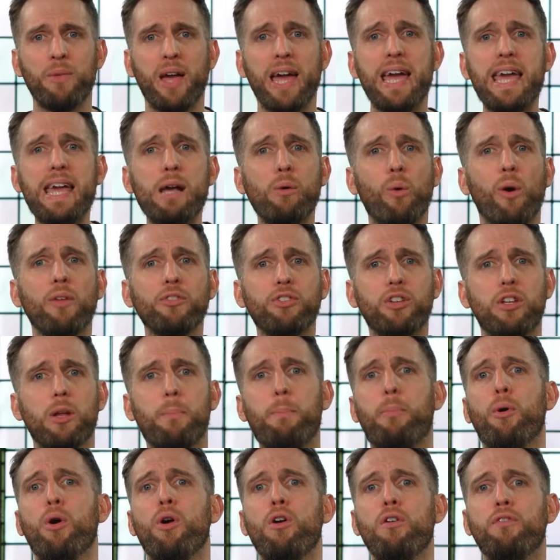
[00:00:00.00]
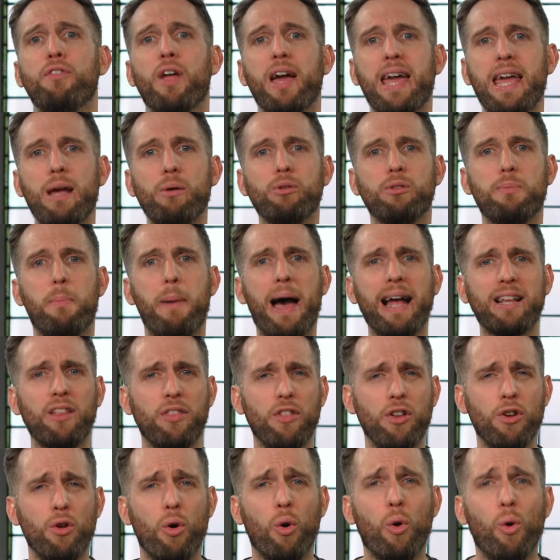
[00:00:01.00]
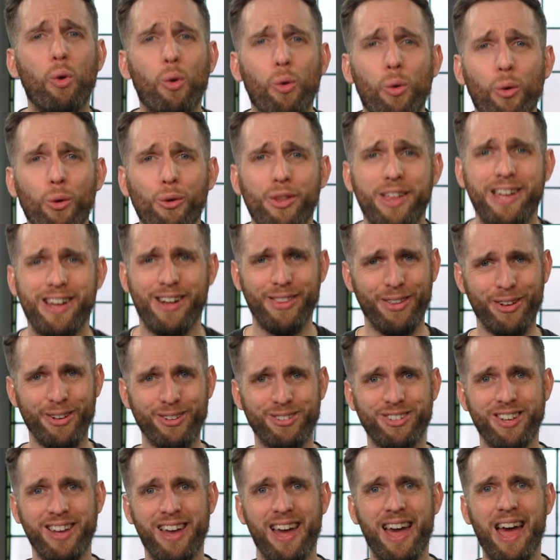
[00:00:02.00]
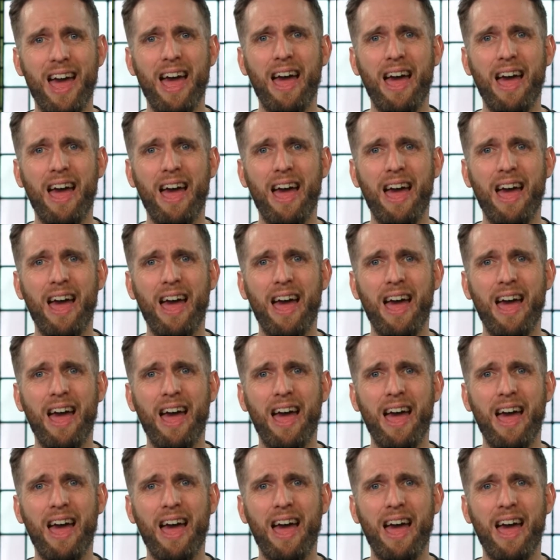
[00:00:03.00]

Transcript: He wanted to prove that he was better than all the others,